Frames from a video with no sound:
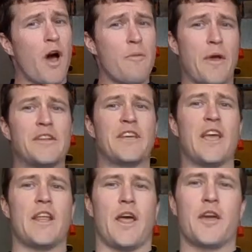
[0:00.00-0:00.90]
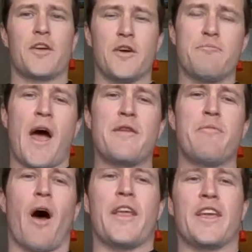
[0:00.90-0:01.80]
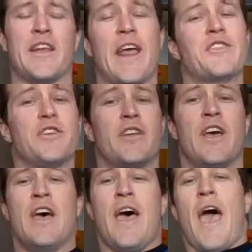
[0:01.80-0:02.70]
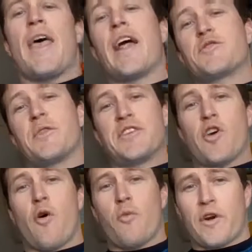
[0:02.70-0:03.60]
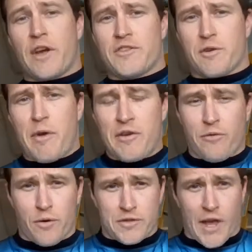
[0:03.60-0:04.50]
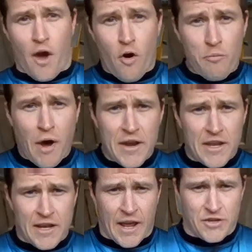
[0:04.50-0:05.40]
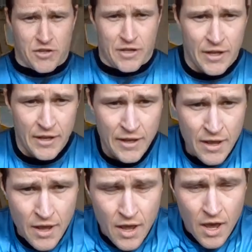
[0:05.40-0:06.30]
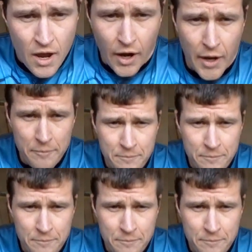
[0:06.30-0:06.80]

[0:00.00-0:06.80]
up and to get a good mind-body connection. And that's what these home workouts are made for, is that home body connection. All right.